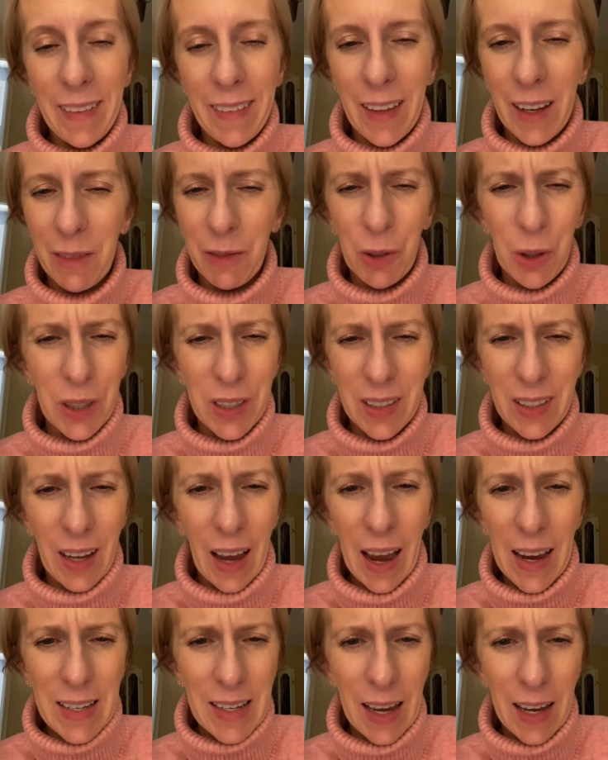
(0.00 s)
And of course,
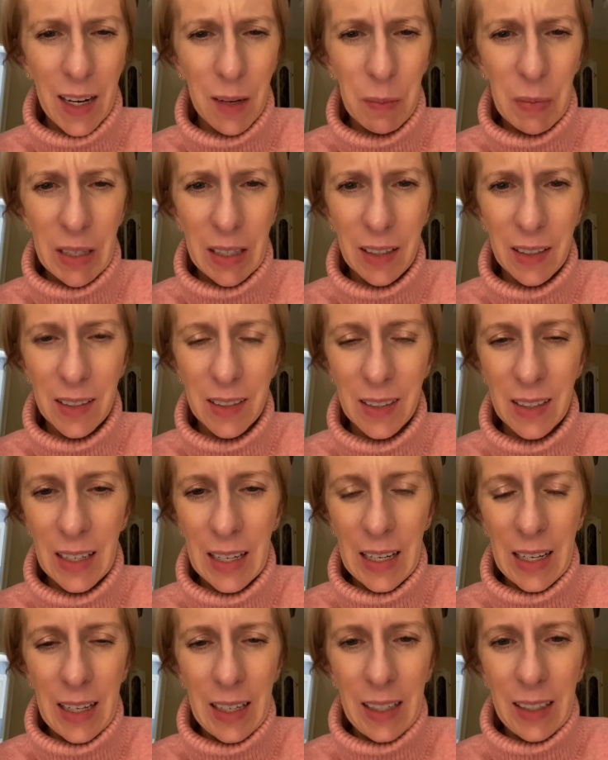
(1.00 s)
I get it because
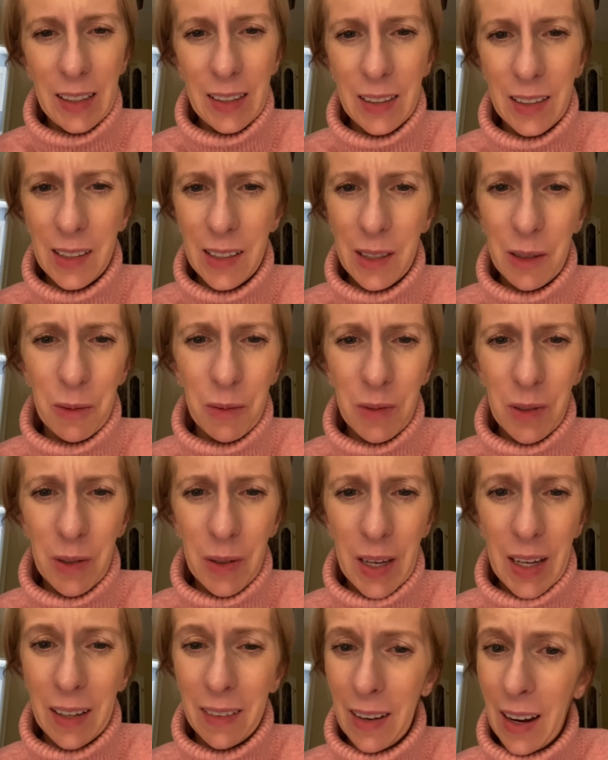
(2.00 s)
you
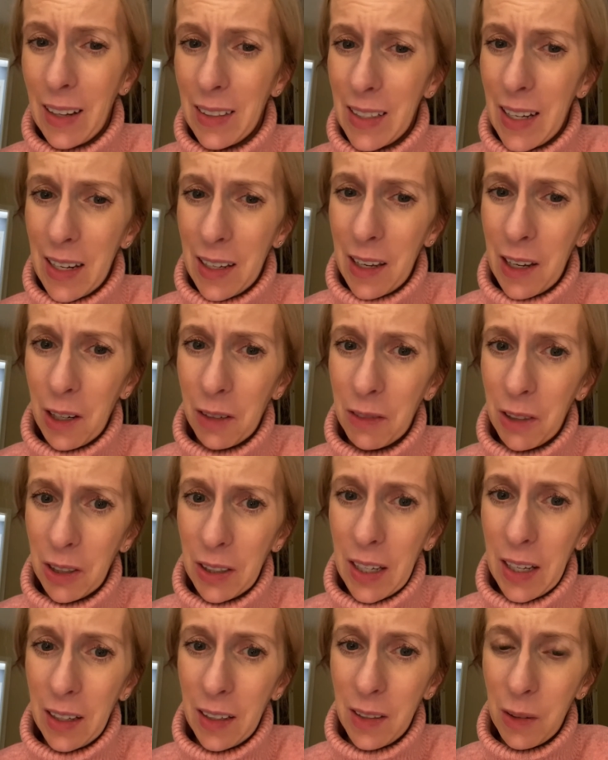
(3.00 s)
can't not take care of your
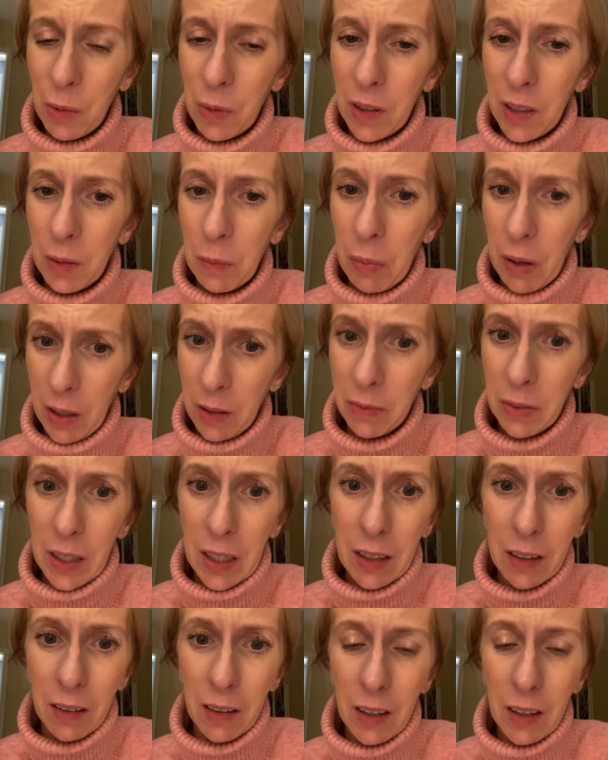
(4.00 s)
kids when they're barfing.